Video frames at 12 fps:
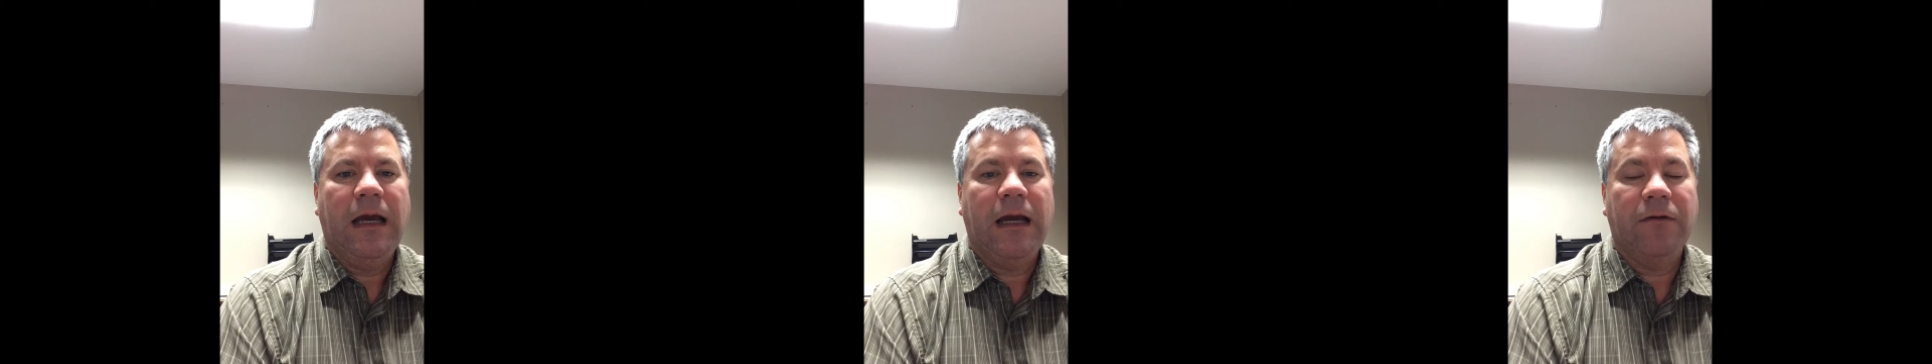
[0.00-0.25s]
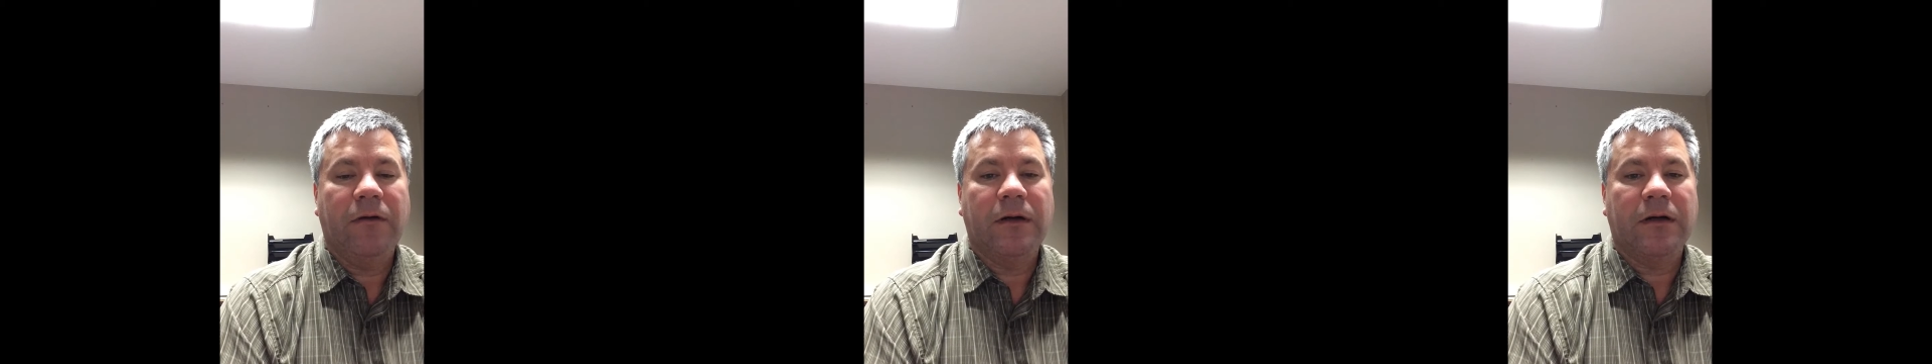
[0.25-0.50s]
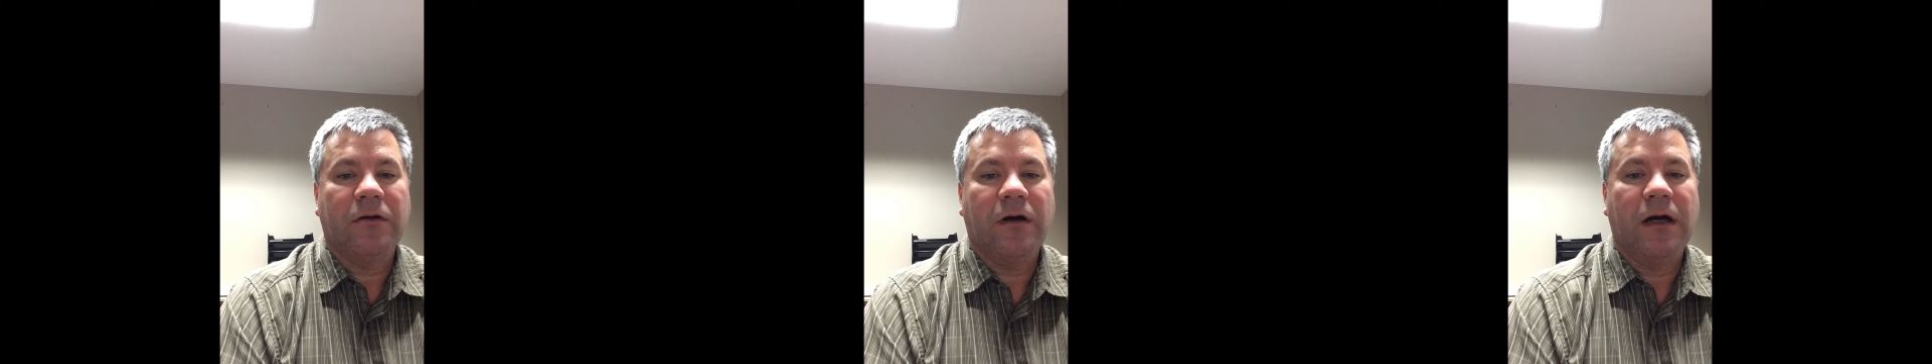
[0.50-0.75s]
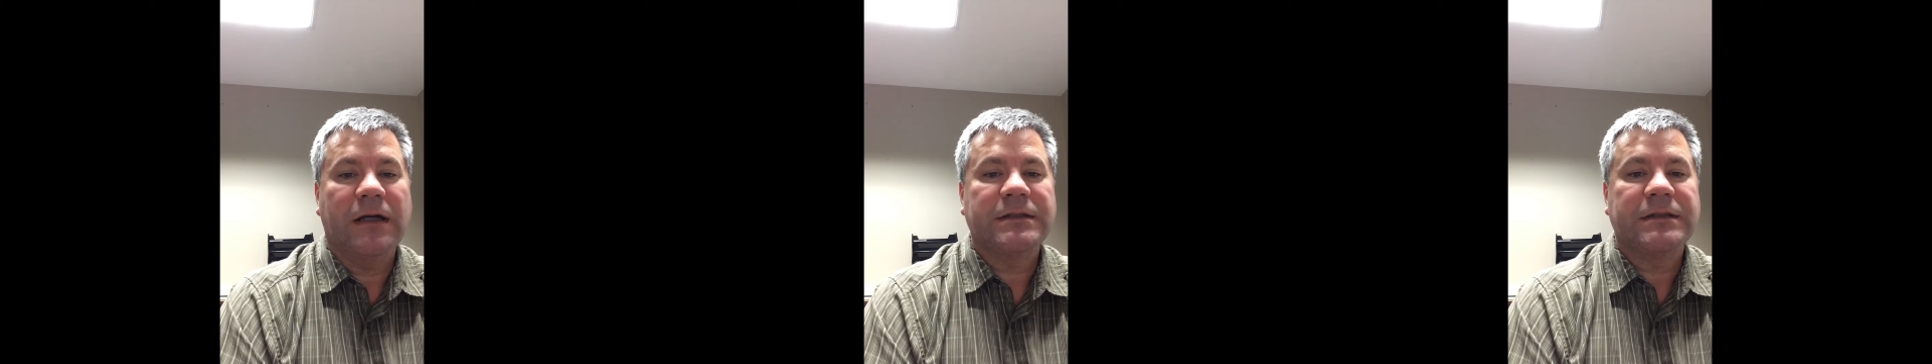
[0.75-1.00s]
I run
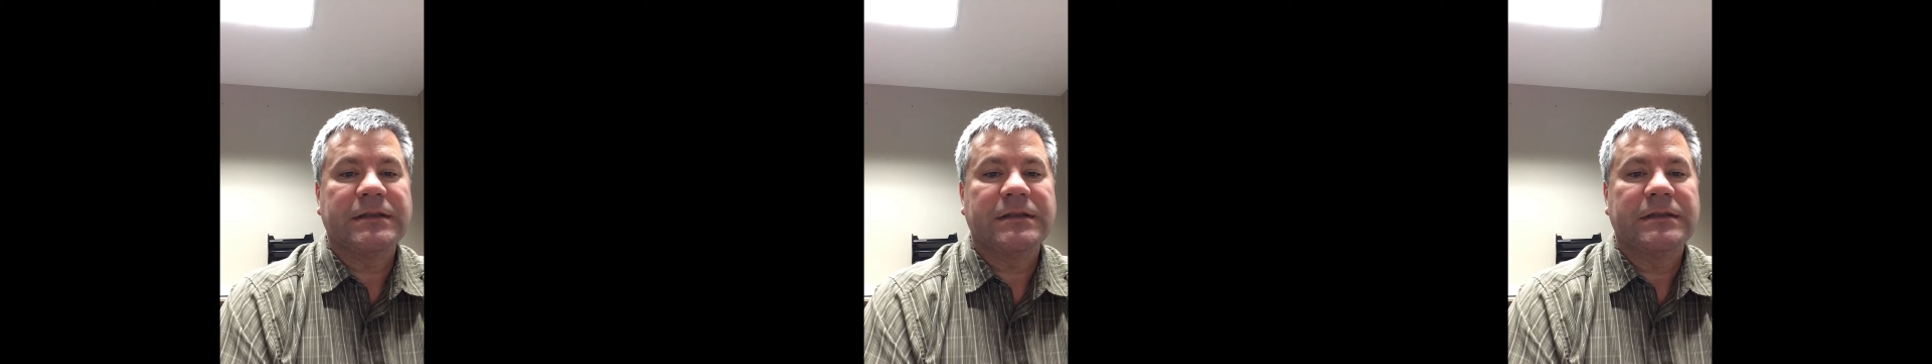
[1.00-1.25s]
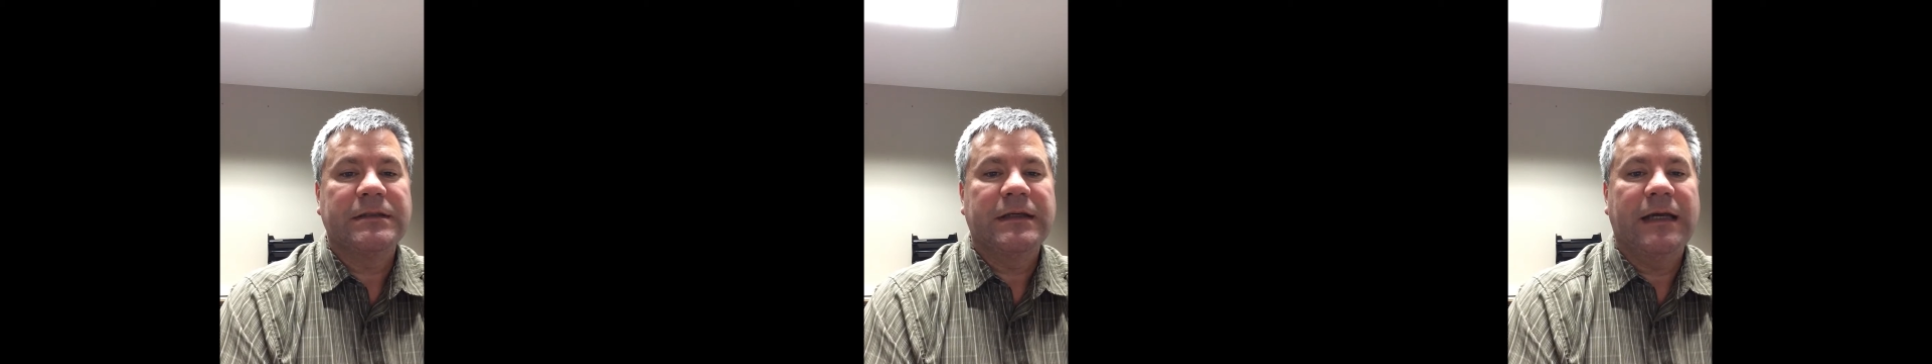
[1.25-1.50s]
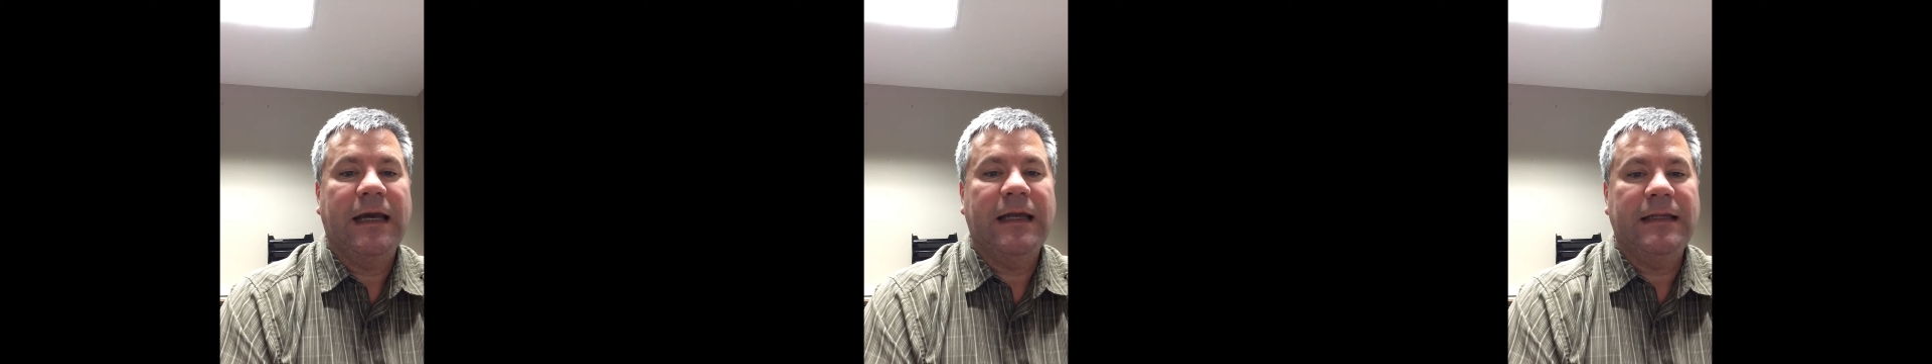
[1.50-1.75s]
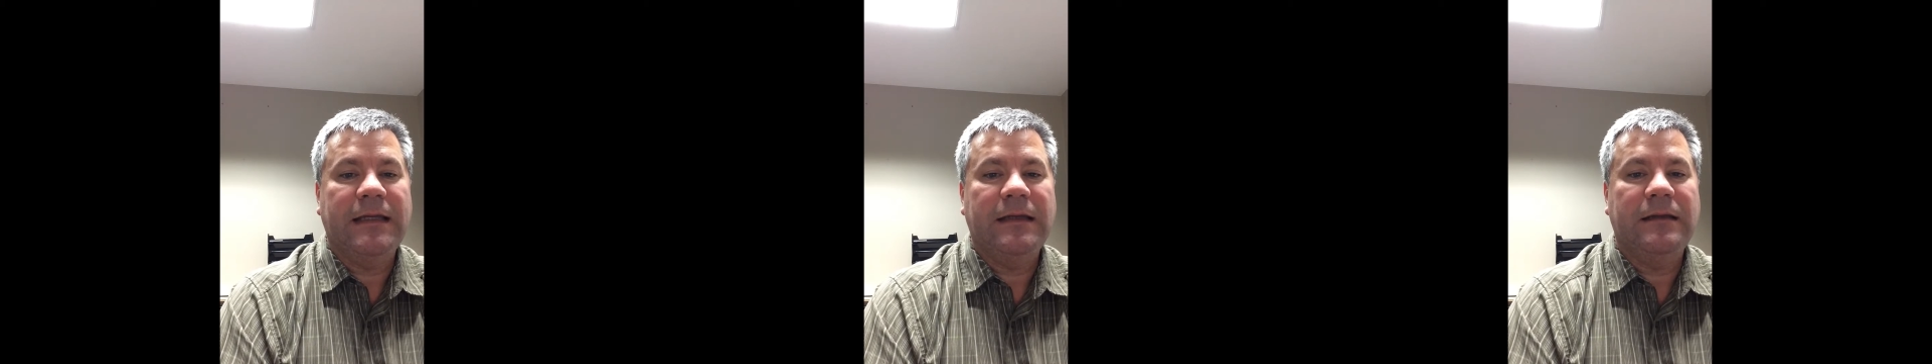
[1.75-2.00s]
across
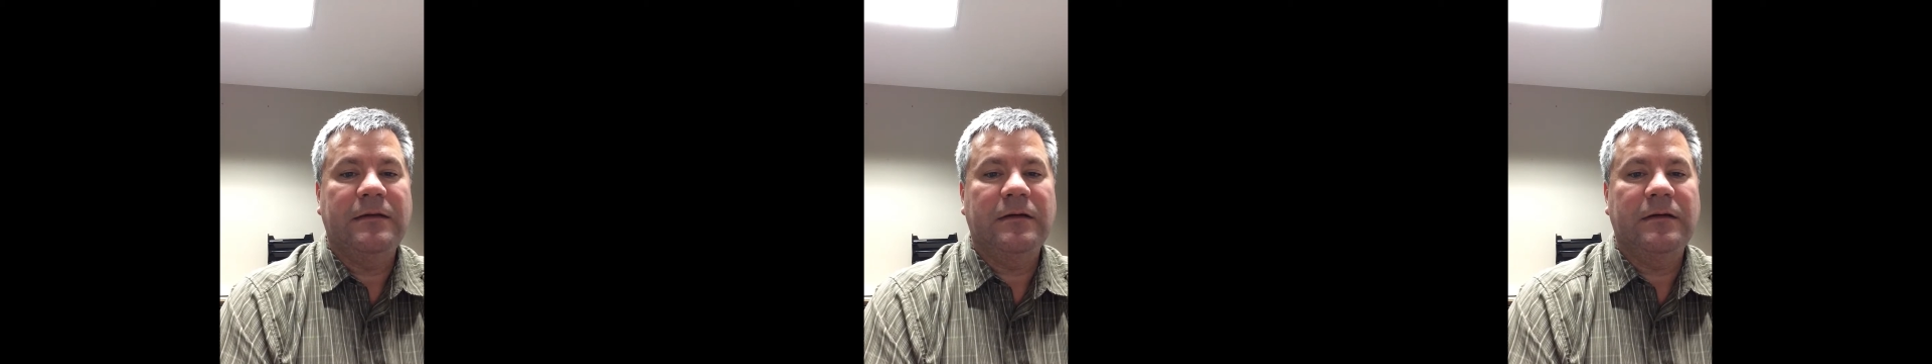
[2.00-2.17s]
and need